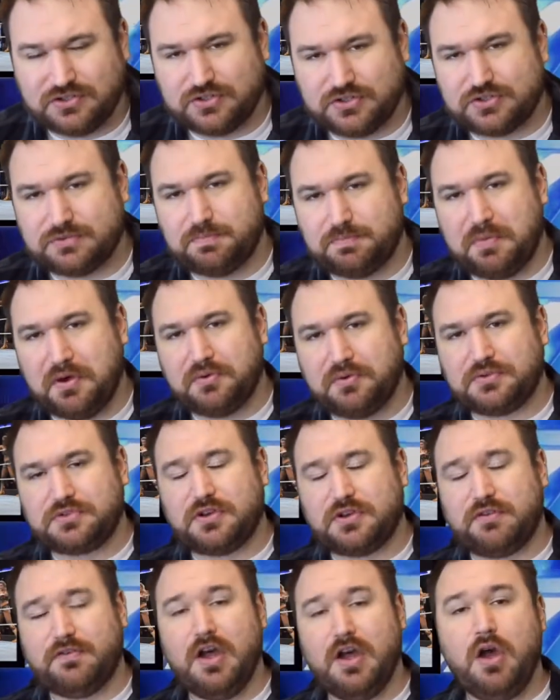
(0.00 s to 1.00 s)
just spoke
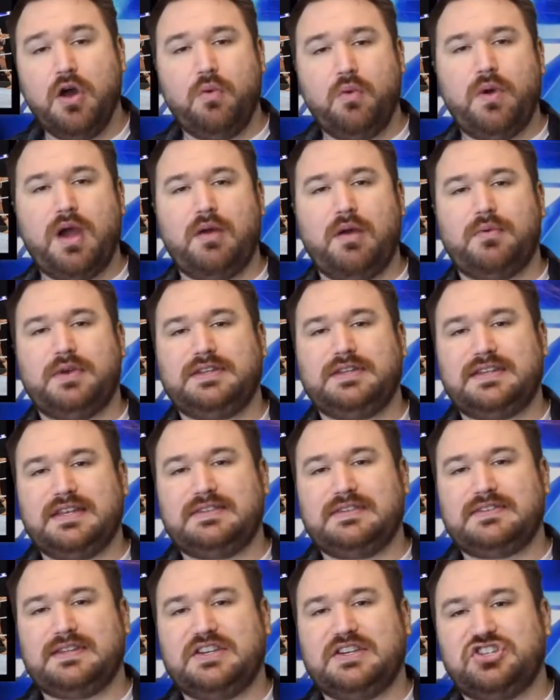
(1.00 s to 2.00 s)
of, where we
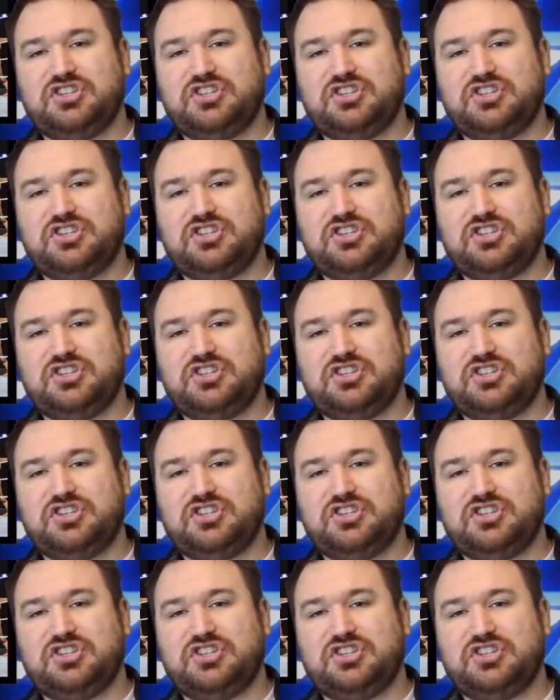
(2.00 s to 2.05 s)
did see